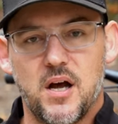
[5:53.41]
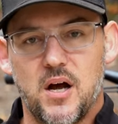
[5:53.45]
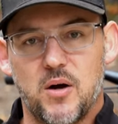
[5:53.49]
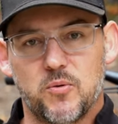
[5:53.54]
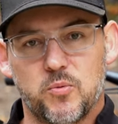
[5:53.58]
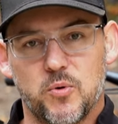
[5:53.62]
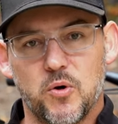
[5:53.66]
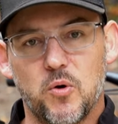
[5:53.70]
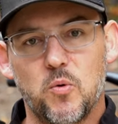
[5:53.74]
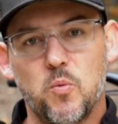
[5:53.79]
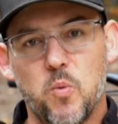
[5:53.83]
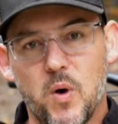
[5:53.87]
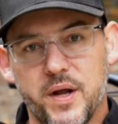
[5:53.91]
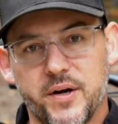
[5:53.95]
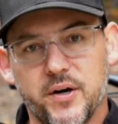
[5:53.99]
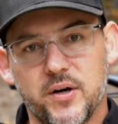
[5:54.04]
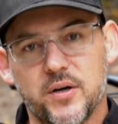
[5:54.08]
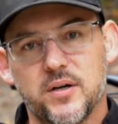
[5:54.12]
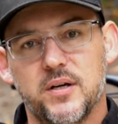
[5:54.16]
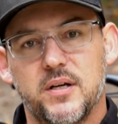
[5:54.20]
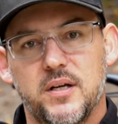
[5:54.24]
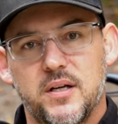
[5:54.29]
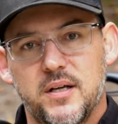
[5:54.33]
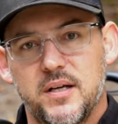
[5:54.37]
a real
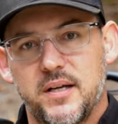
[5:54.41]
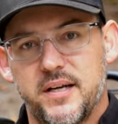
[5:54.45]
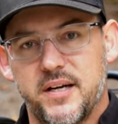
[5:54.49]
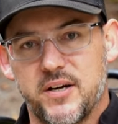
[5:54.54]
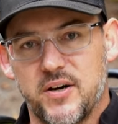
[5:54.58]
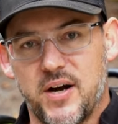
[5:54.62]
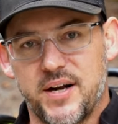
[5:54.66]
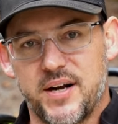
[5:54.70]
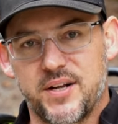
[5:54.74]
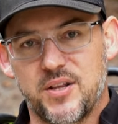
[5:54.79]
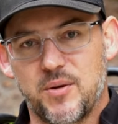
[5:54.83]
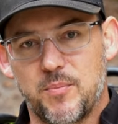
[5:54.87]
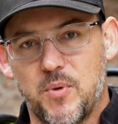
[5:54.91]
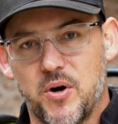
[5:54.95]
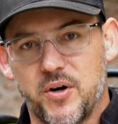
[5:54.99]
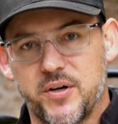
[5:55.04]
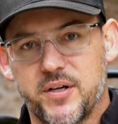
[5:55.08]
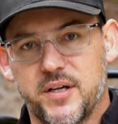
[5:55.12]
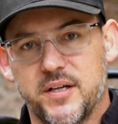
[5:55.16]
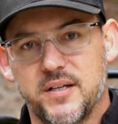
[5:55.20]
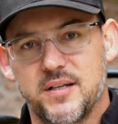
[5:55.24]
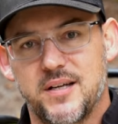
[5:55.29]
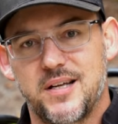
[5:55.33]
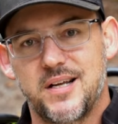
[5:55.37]
winner here out on the
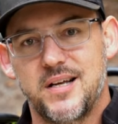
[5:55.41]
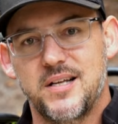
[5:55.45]
market.